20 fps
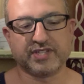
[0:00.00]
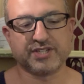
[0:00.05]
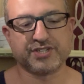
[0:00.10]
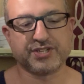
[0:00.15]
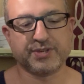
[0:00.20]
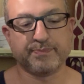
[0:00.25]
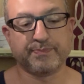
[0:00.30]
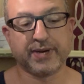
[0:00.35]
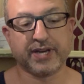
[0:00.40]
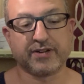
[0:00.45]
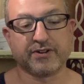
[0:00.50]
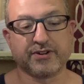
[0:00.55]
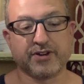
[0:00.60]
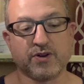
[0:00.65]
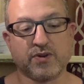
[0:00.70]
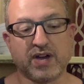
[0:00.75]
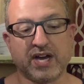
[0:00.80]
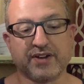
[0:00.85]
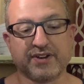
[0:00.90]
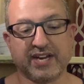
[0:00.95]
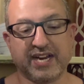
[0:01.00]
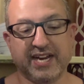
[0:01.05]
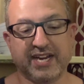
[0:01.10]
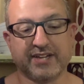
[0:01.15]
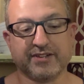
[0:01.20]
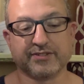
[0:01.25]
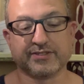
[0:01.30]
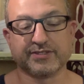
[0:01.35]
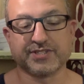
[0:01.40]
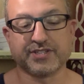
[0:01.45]
then she better know how to
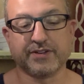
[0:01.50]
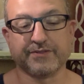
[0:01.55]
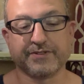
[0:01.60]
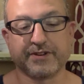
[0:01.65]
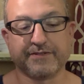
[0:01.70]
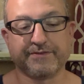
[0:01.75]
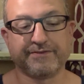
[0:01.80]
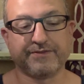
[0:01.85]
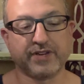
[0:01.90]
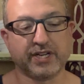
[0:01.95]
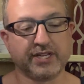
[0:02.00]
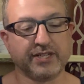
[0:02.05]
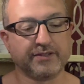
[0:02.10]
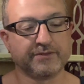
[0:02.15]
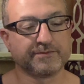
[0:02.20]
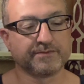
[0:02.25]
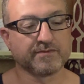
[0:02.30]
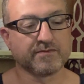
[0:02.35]
handle herself in a fight.